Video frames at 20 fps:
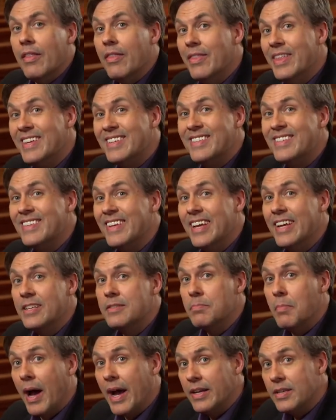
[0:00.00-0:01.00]
This
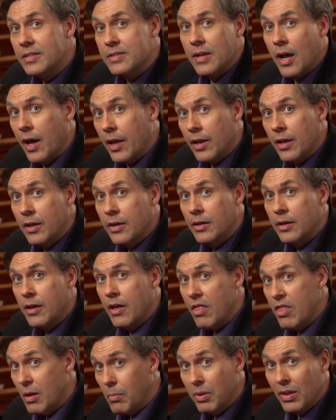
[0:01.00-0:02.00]
is my son,
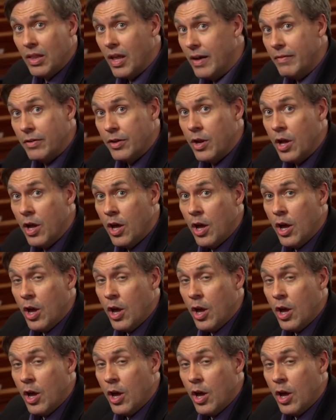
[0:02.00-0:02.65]
the beloved.